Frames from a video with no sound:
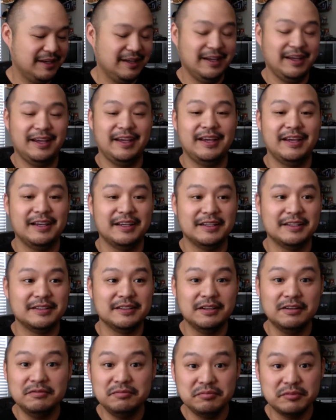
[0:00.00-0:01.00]
And
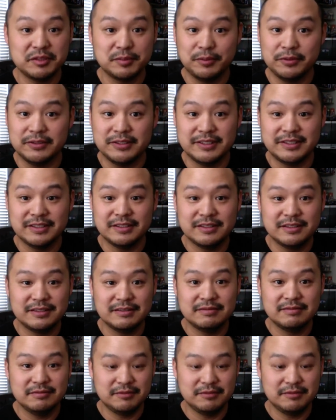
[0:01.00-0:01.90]
no, it's supposed to just